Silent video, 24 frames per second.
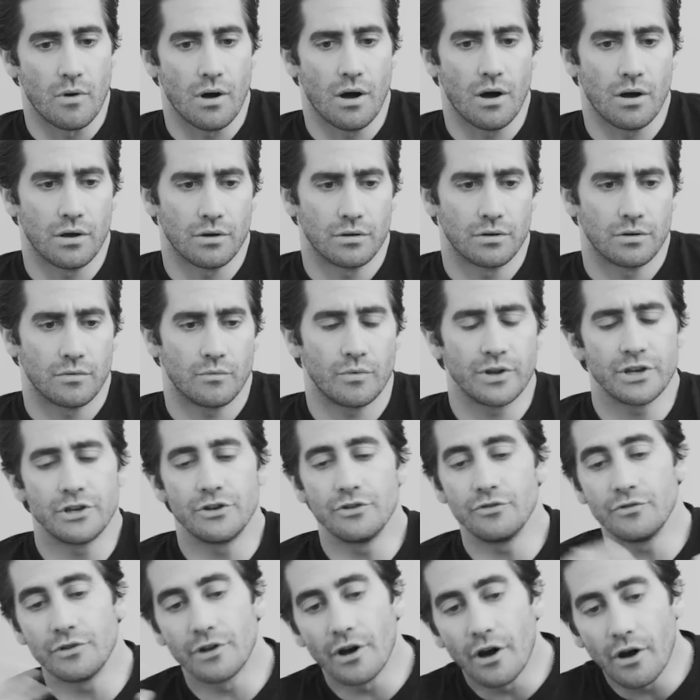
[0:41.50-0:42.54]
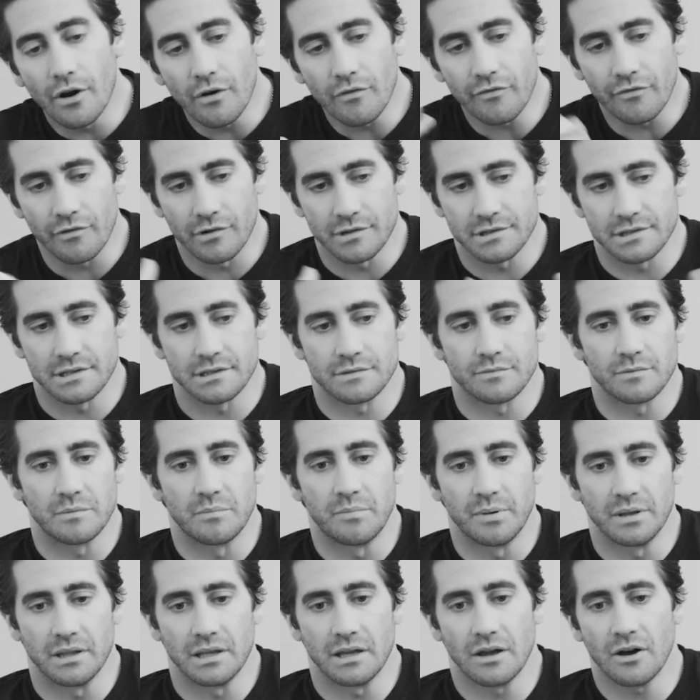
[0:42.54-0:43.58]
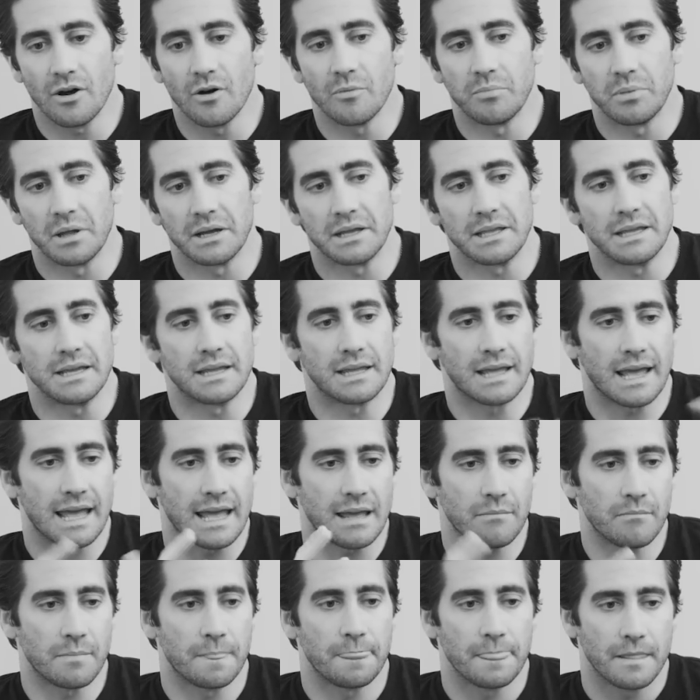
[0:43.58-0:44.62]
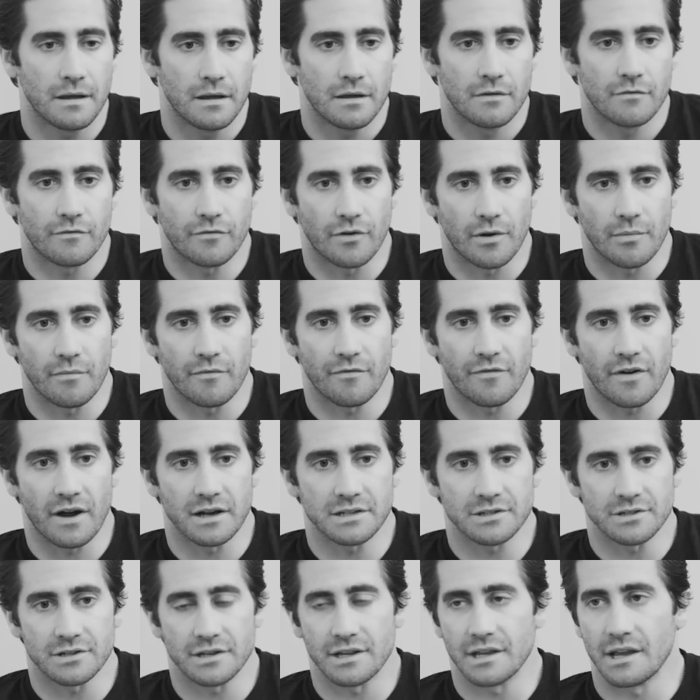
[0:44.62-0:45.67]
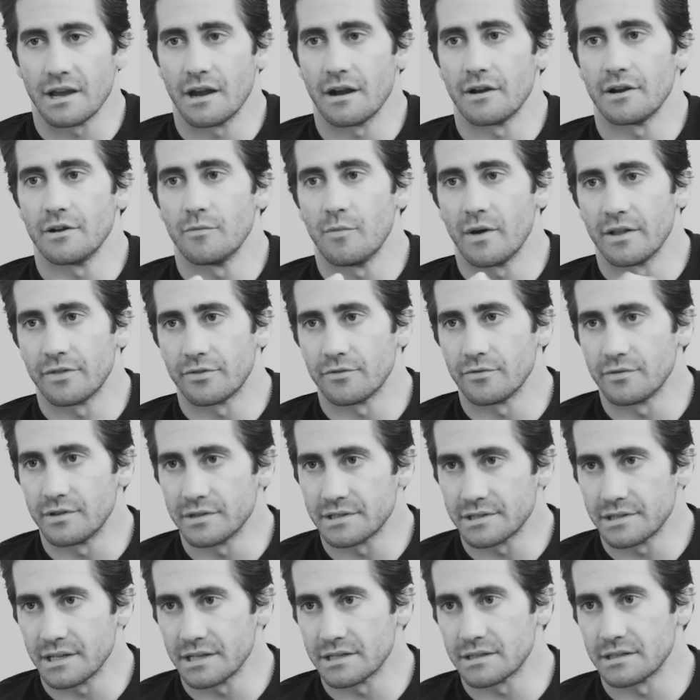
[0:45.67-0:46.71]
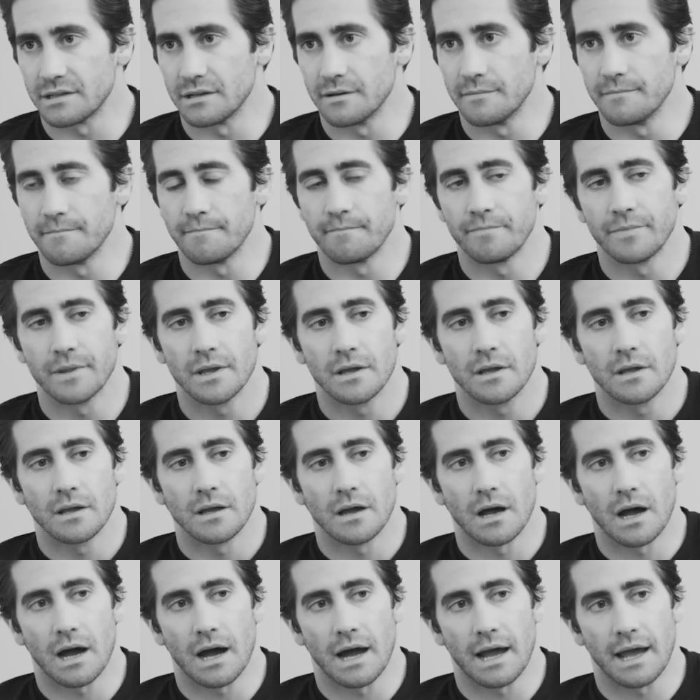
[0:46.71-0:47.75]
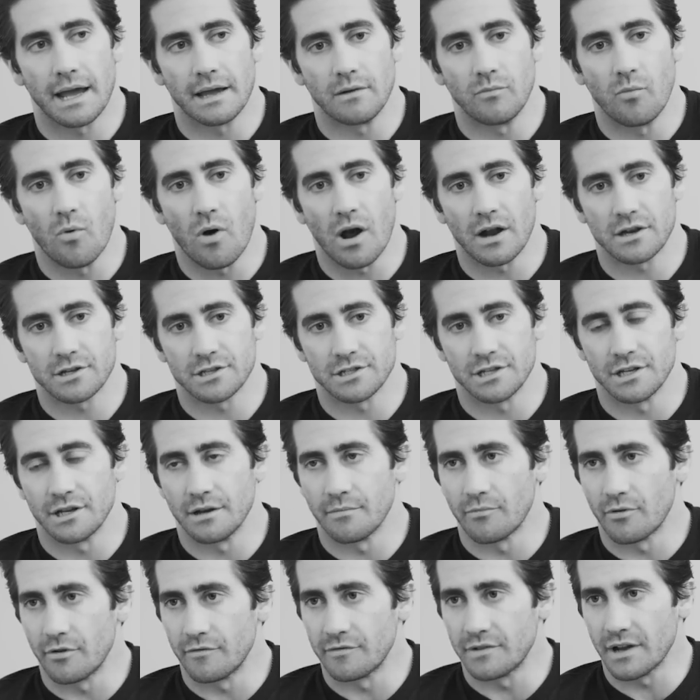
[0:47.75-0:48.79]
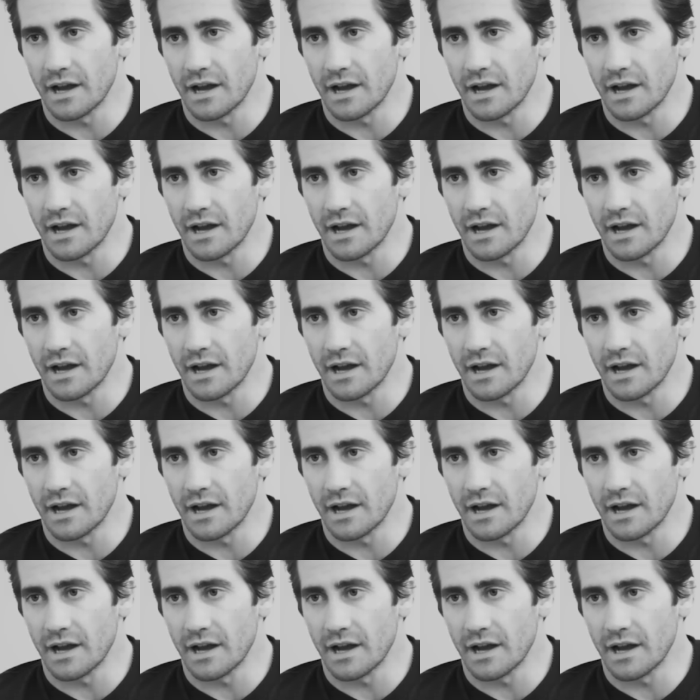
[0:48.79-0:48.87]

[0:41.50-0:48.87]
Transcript: well, we do know, for instance, with Billy Hope, like he came from foster care, he went through the system. I had watched a number of